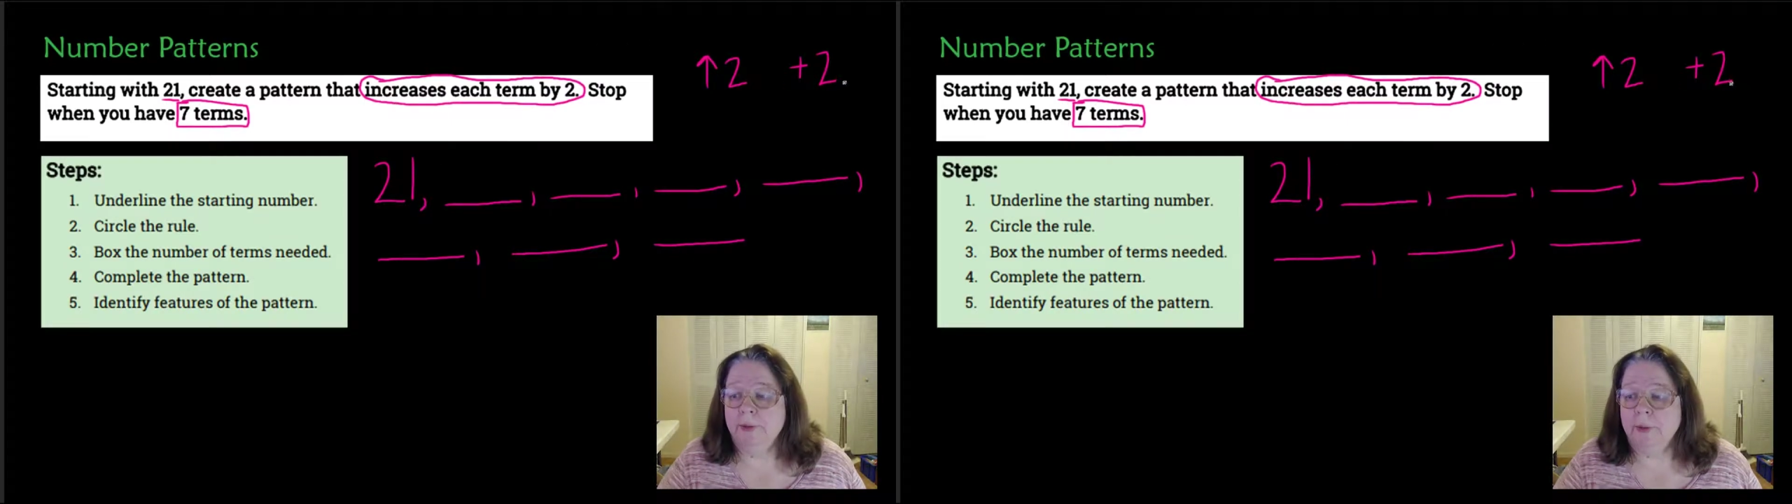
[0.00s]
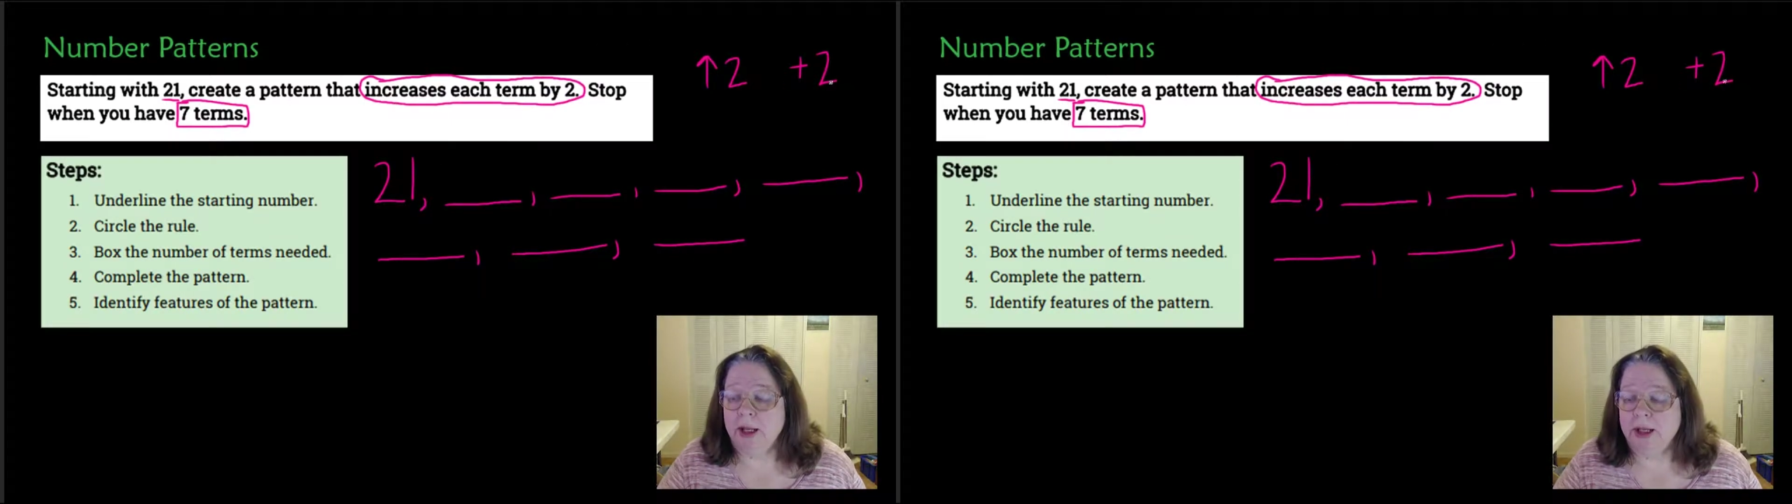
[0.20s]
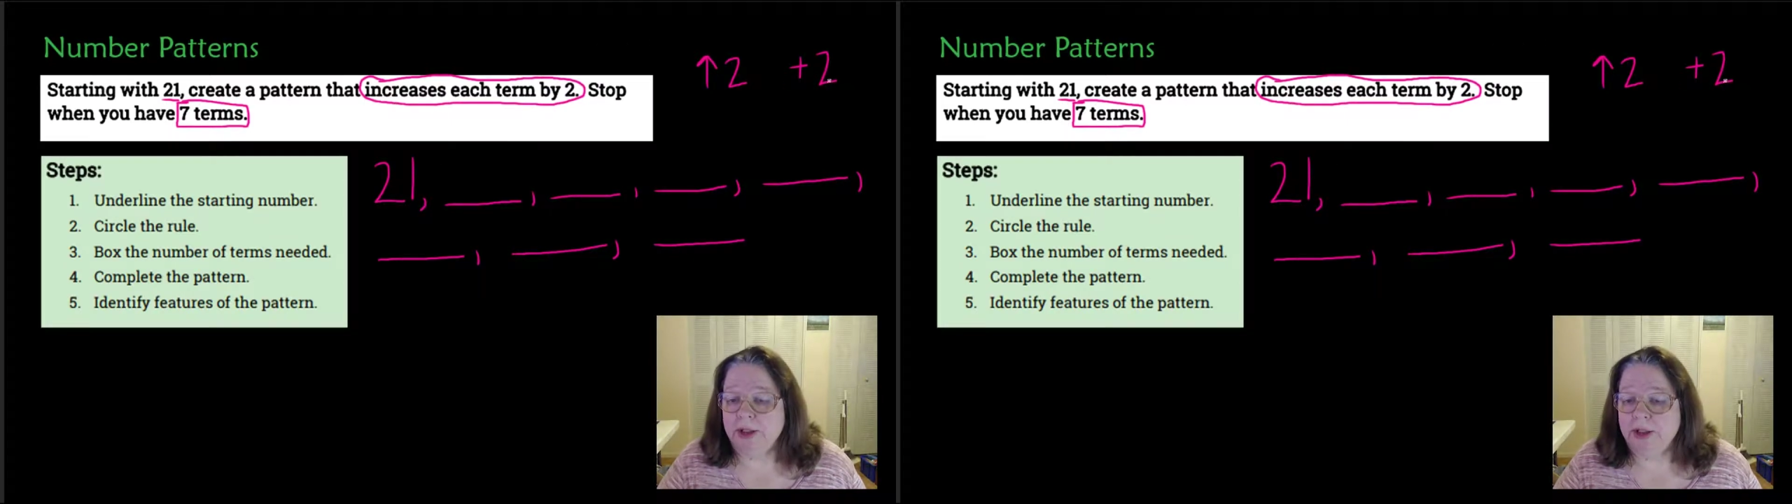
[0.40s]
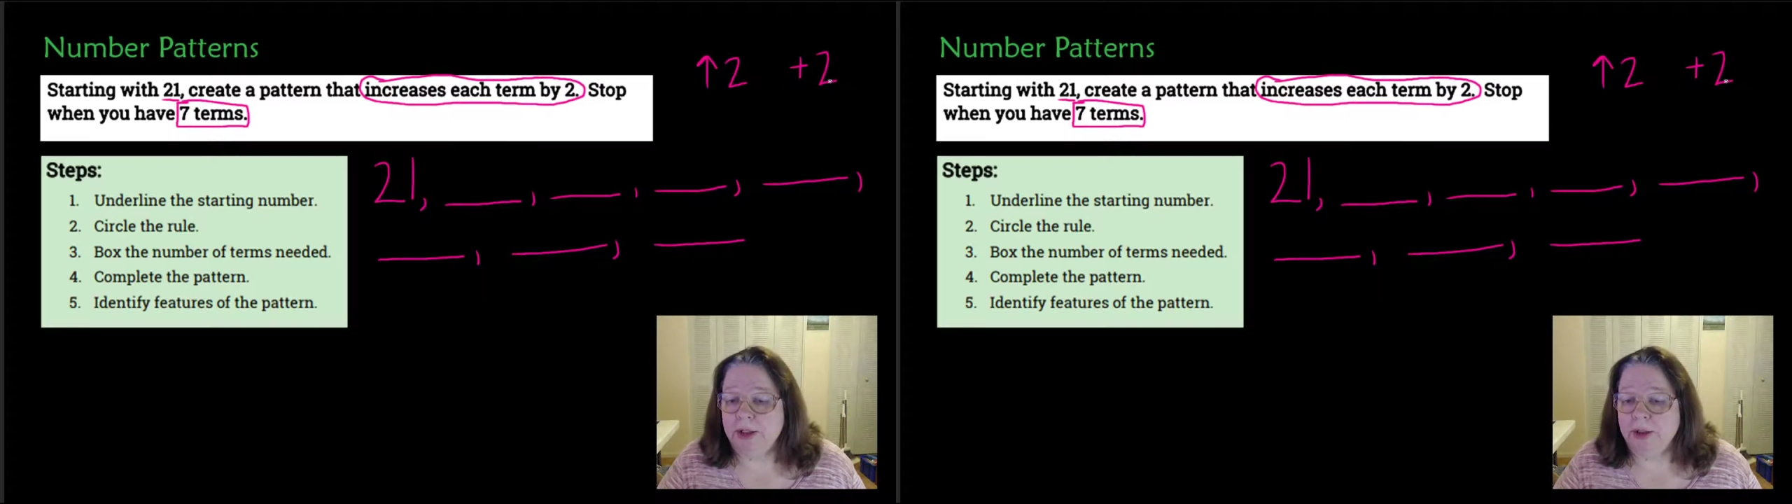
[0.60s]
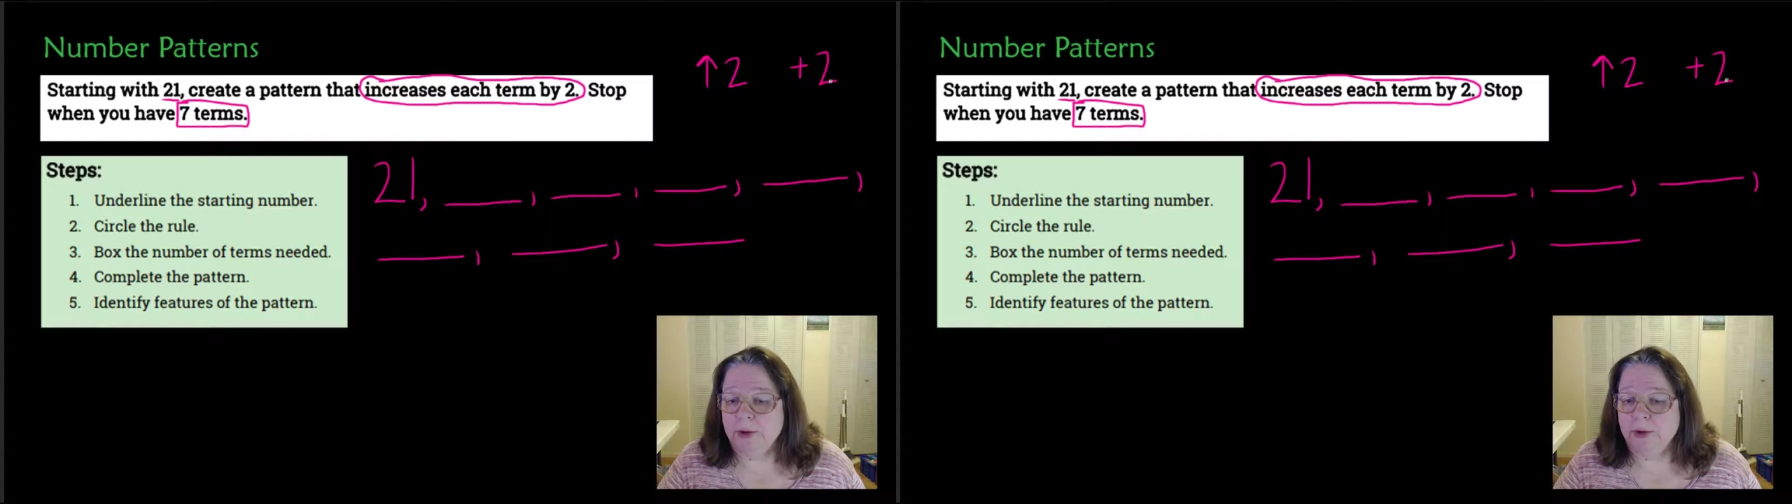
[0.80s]
plus
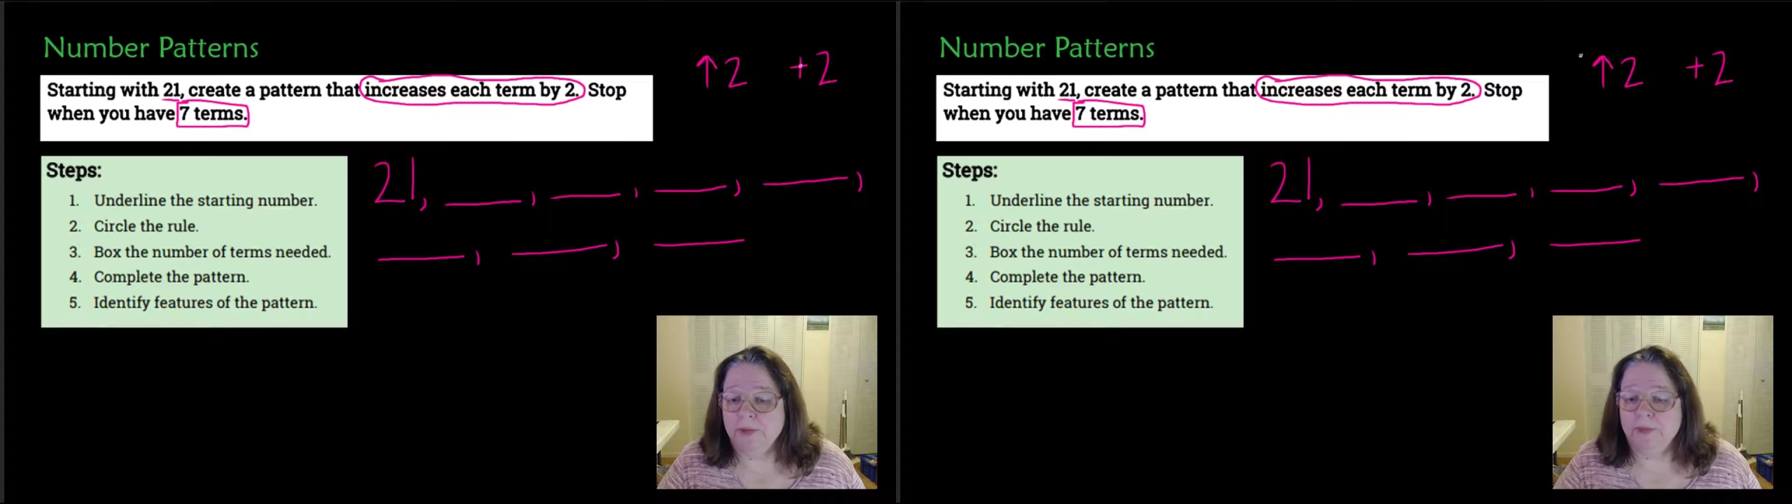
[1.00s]
2?